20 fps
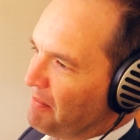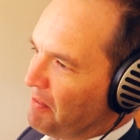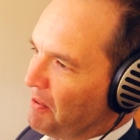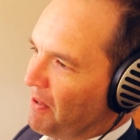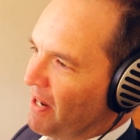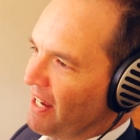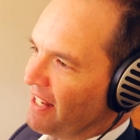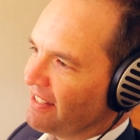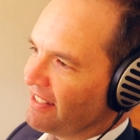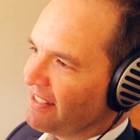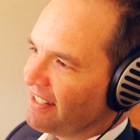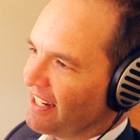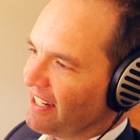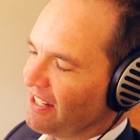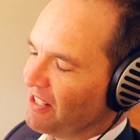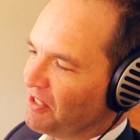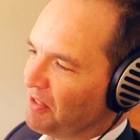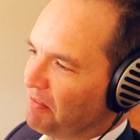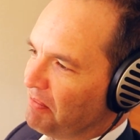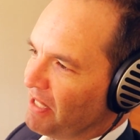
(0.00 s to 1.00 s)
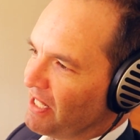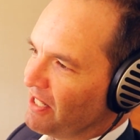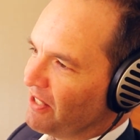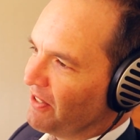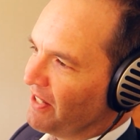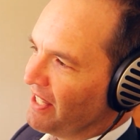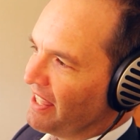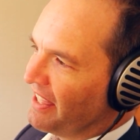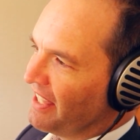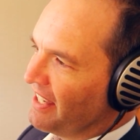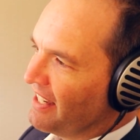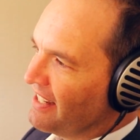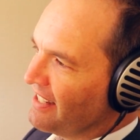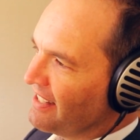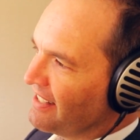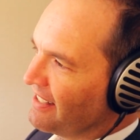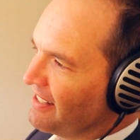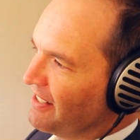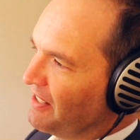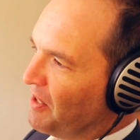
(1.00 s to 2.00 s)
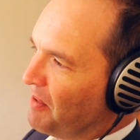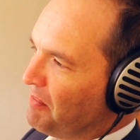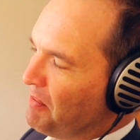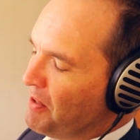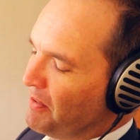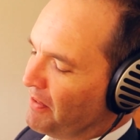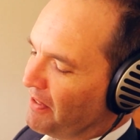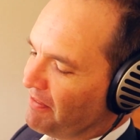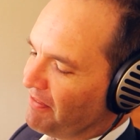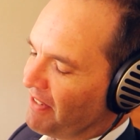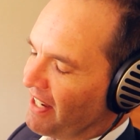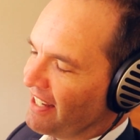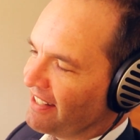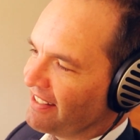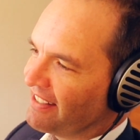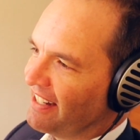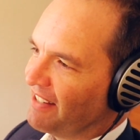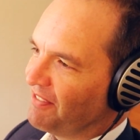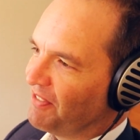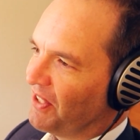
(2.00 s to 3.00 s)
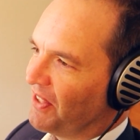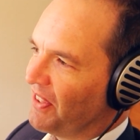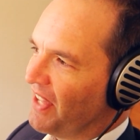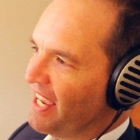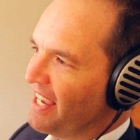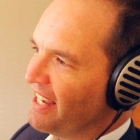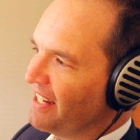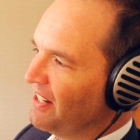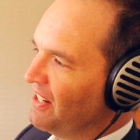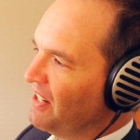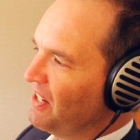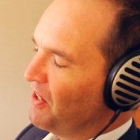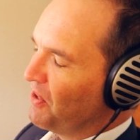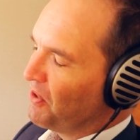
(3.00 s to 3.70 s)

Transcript: him around saying you should be doing this, you're not moving fast enough on that?